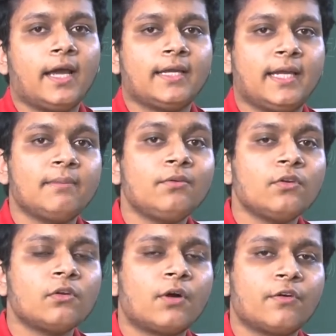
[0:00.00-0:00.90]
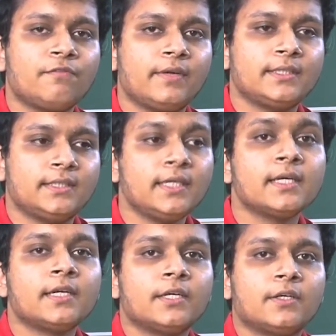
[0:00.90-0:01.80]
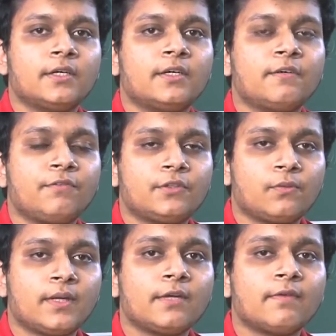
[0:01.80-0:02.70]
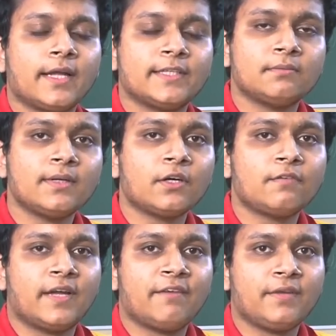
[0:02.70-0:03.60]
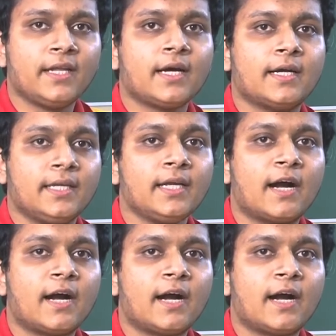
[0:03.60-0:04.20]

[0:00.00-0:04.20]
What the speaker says: I came to know about FIITJEE through an advertisement of FTRE.